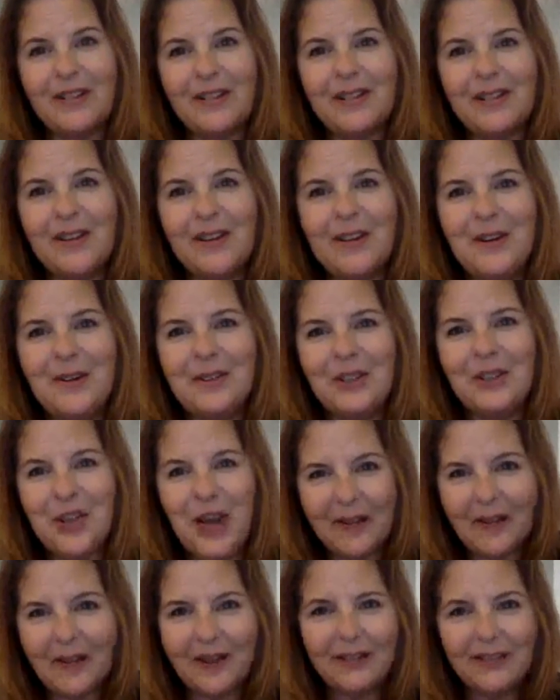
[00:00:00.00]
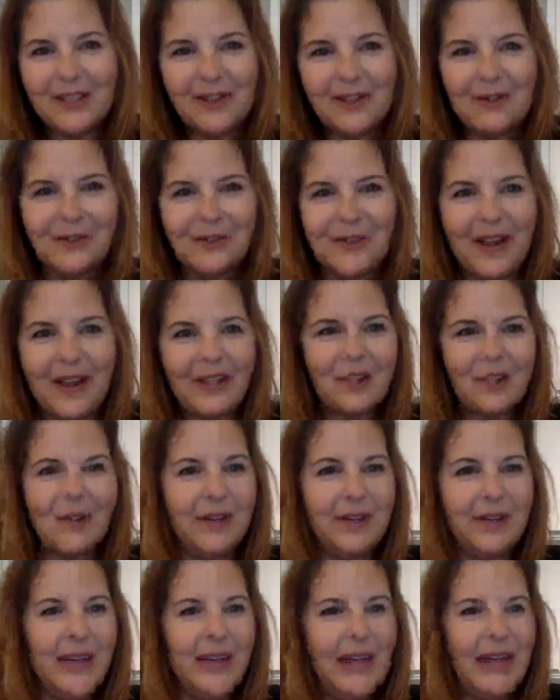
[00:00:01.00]
So shout out to the
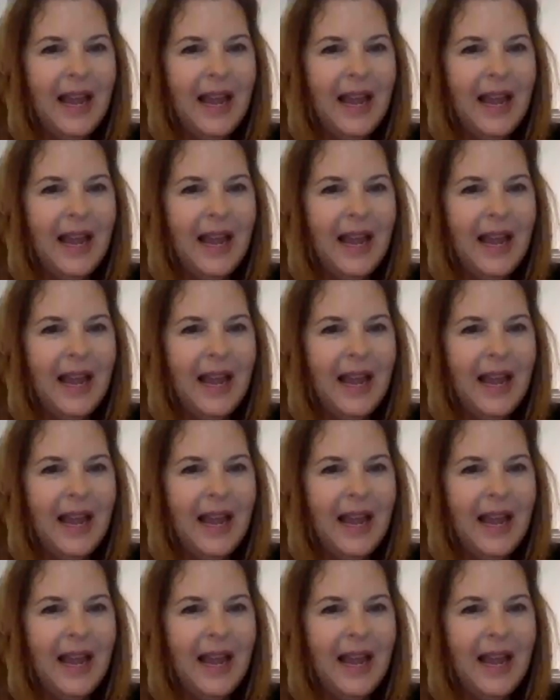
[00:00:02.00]
refectory.